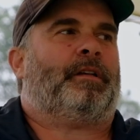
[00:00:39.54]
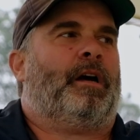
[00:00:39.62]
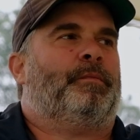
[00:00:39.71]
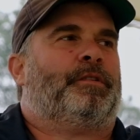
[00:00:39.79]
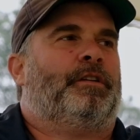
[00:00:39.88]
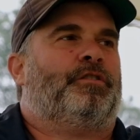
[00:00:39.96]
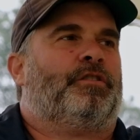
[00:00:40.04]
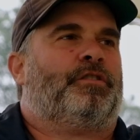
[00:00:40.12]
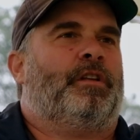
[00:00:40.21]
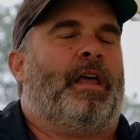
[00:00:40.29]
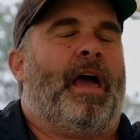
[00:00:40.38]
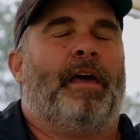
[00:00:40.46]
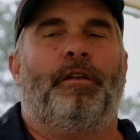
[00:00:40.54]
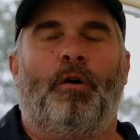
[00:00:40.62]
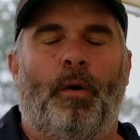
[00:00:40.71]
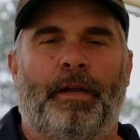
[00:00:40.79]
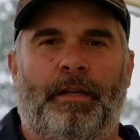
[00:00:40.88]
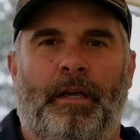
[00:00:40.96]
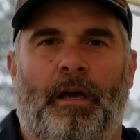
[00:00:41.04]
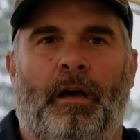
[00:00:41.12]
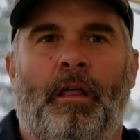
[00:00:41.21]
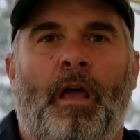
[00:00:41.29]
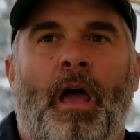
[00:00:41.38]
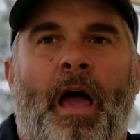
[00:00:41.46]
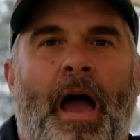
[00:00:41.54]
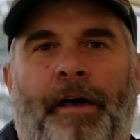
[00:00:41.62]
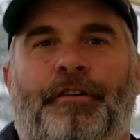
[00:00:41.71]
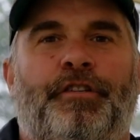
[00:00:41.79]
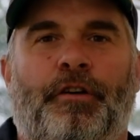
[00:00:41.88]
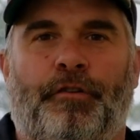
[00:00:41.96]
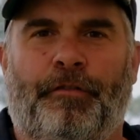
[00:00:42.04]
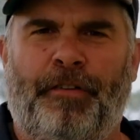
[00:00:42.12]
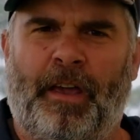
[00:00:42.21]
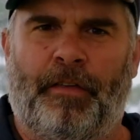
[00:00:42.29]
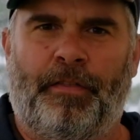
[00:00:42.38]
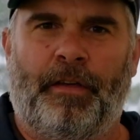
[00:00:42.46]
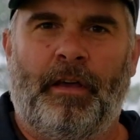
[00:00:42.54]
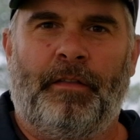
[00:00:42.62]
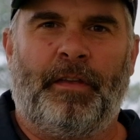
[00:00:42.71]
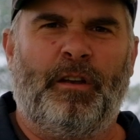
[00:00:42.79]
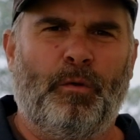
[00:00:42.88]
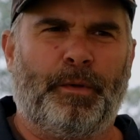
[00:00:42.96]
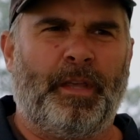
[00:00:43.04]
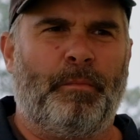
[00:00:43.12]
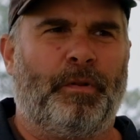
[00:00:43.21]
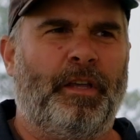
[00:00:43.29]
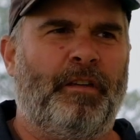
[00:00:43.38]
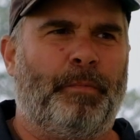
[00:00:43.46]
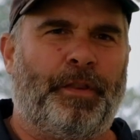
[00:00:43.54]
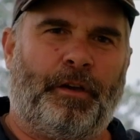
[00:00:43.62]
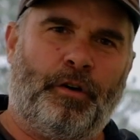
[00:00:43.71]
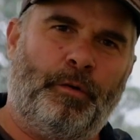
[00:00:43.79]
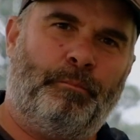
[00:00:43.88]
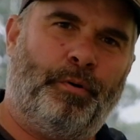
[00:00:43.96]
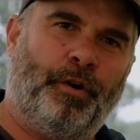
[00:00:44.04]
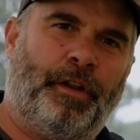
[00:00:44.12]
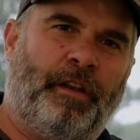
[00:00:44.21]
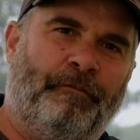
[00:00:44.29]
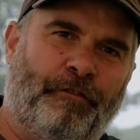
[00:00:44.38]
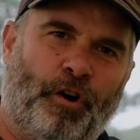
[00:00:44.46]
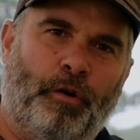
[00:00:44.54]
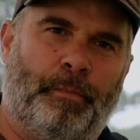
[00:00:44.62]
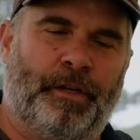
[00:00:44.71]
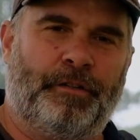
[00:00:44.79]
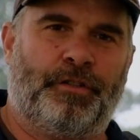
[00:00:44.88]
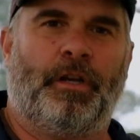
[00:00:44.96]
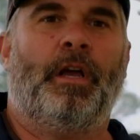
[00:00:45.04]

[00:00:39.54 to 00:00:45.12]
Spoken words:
times they just had no idea how to share their faith. They knew what they believed, but they couldn't put it in verbiage.